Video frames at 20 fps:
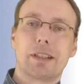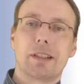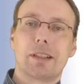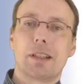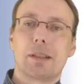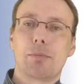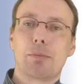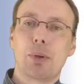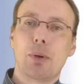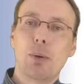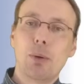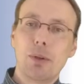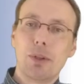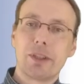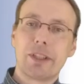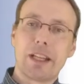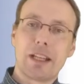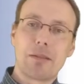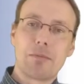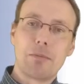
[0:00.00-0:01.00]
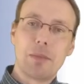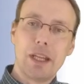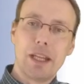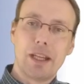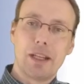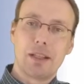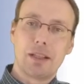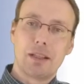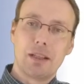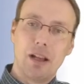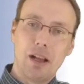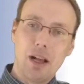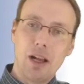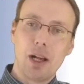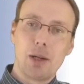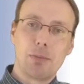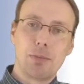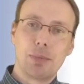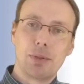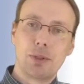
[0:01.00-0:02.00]
pull that mean
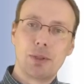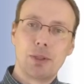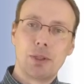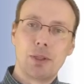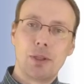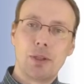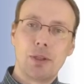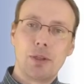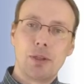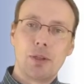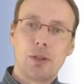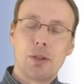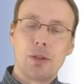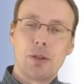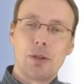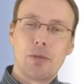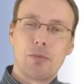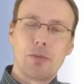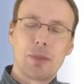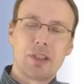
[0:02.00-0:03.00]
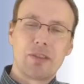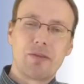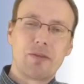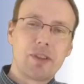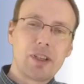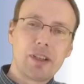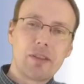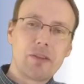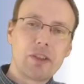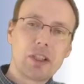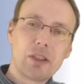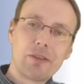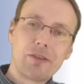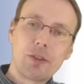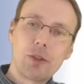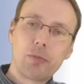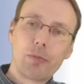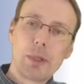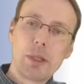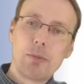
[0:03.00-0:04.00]
up, but very, very
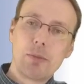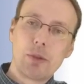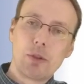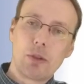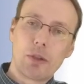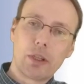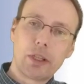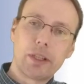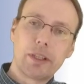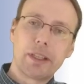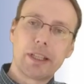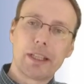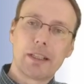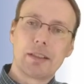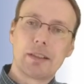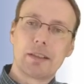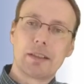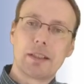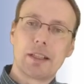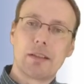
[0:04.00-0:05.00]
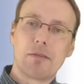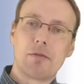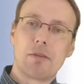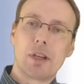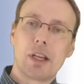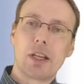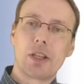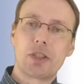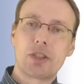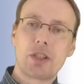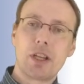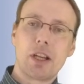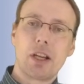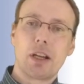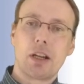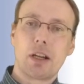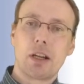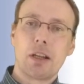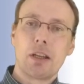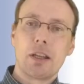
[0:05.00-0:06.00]
few people are in that range
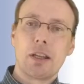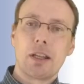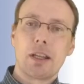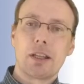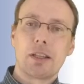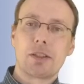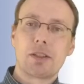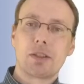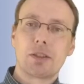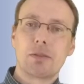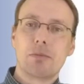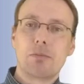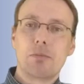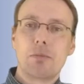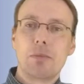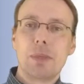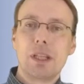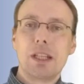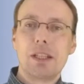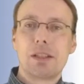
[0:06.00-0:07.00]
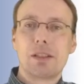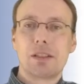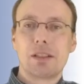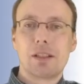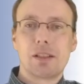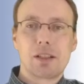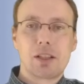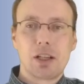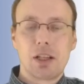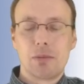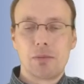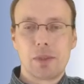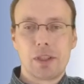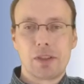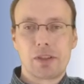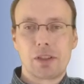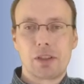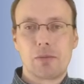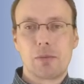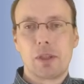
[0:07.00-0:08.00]
there. And so the median income is
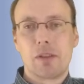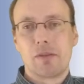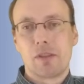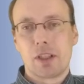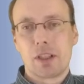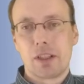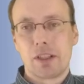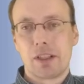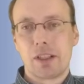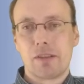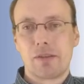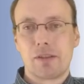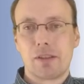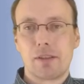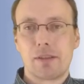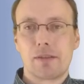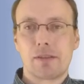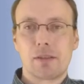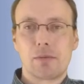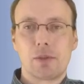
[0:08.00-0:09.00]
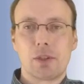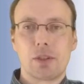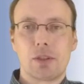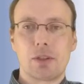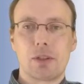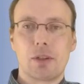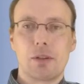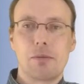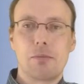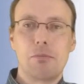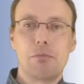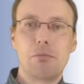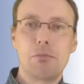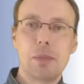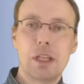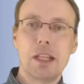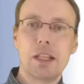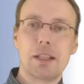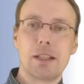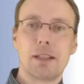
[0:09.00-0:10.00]
going to be very different from your
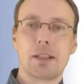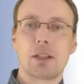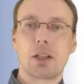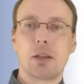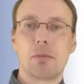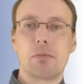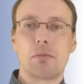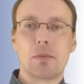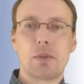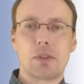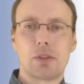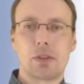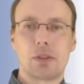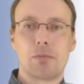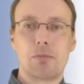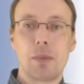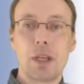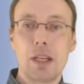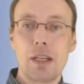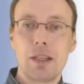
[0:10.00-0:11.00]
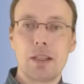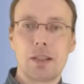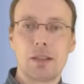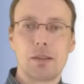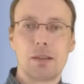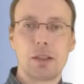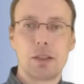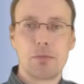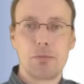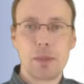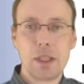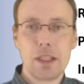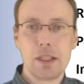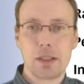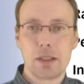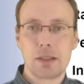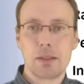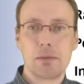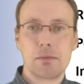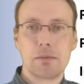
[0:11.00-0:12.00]
mean income. So the
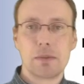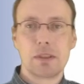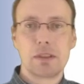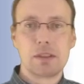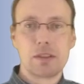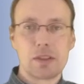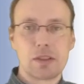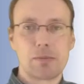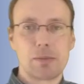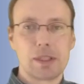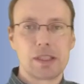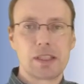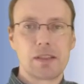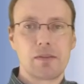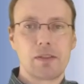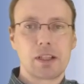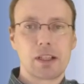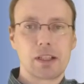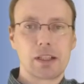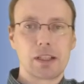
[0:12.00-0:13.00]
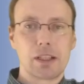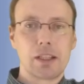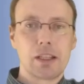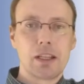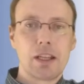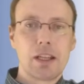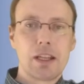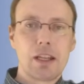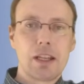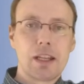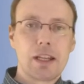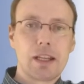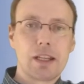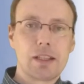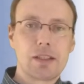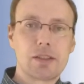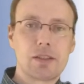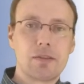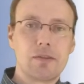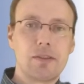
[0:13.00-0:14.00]
median specifically
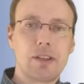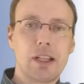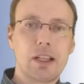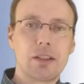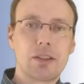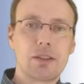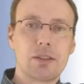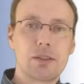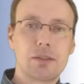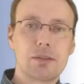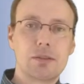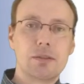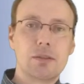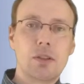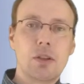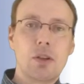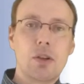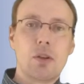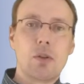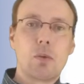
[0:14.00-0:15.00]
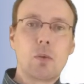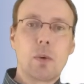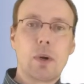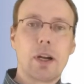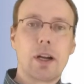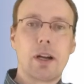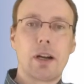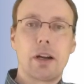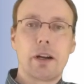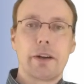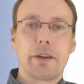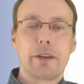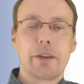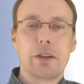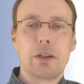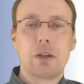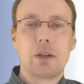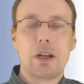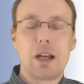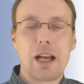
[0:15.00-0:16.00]
is the value where
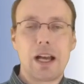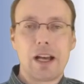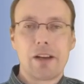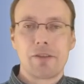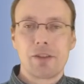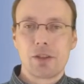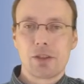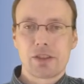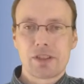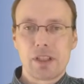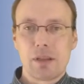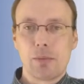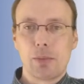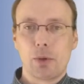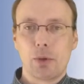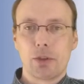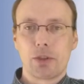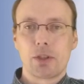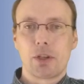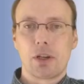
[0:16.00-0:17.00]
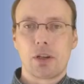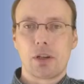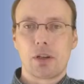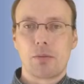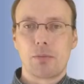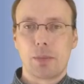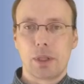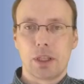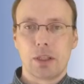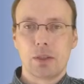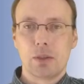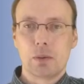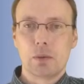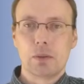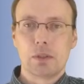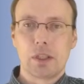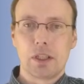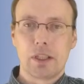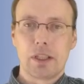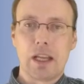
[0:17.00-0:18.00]
half your samples are below
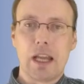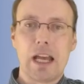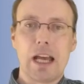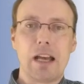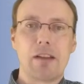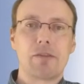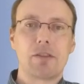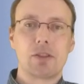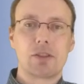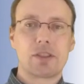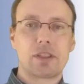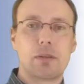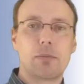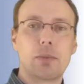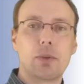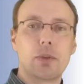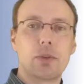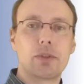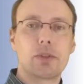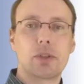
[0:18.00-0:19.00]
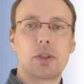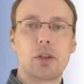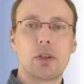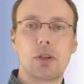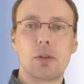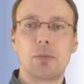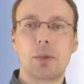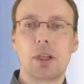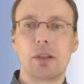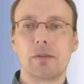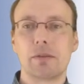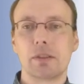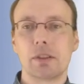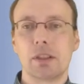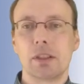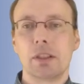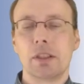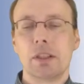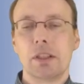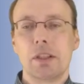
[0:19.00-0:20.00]
and half your samples are above.
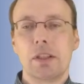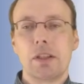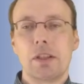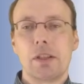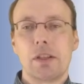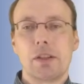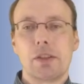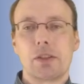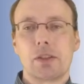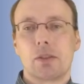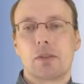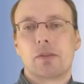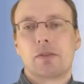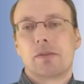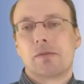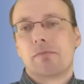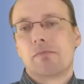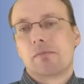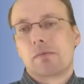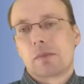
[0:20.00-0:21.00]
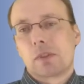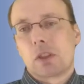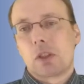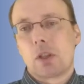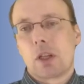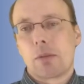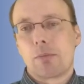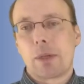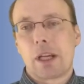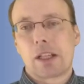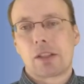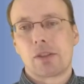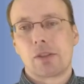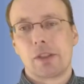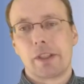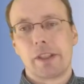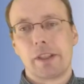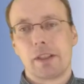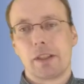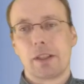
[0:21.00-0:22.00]
So going back to
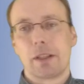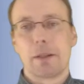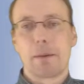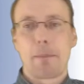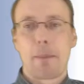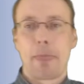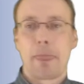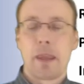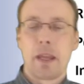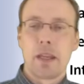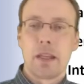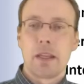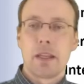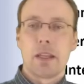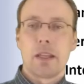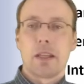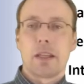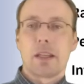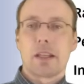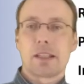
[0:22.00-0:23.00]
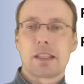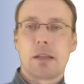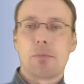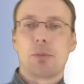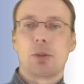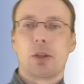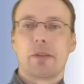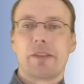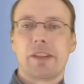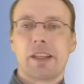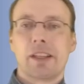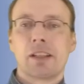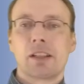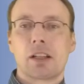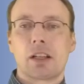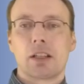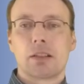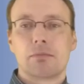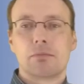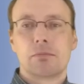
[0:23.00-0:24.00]
the example of the
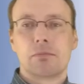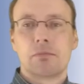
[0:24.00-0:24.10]
income,